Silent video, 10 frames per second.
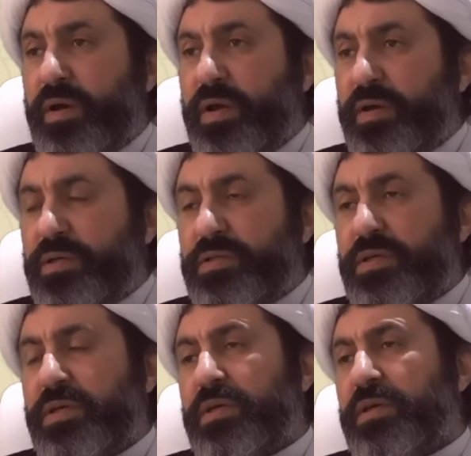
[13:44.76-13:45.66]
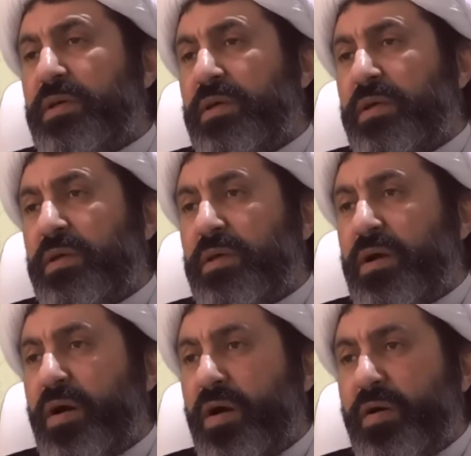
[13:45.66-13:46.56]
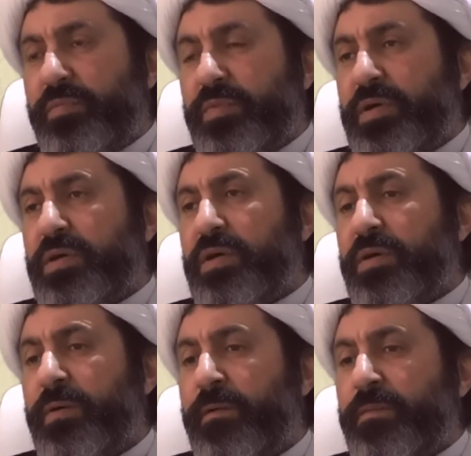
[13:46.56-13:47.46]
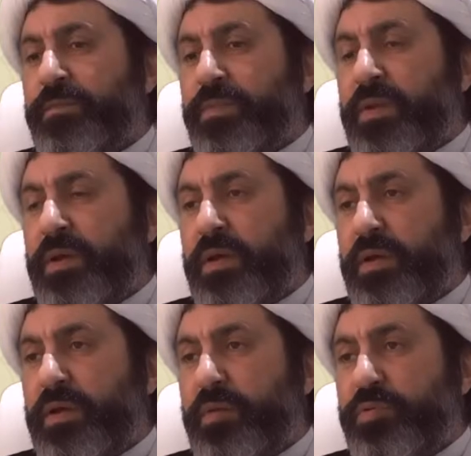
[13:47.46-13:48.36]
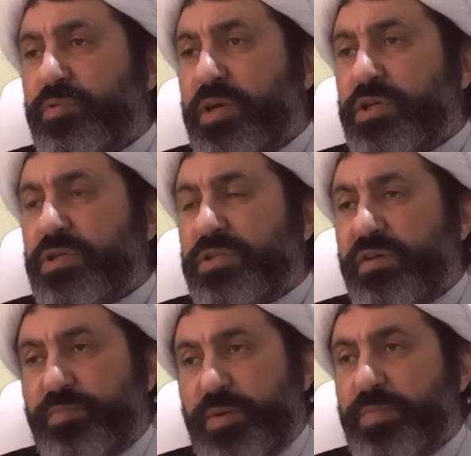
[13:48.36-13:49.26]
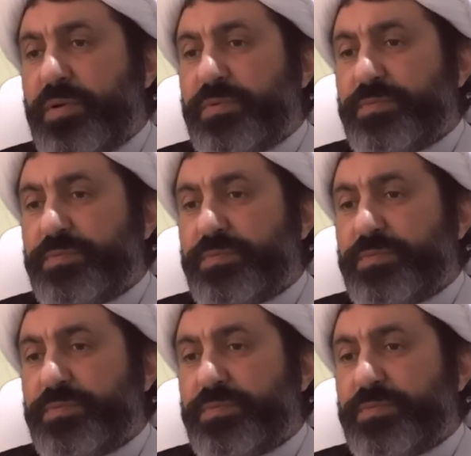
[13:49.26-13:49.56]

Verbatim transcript: hurting, harming the uh, reputations of people.